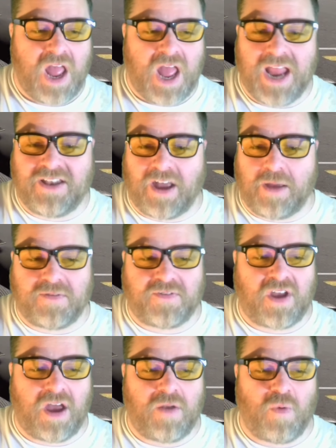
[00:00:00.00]
in terms of
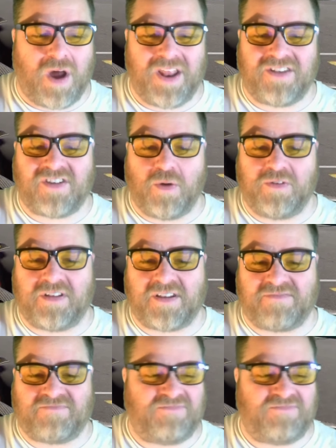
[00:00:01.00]
turn one and two, which is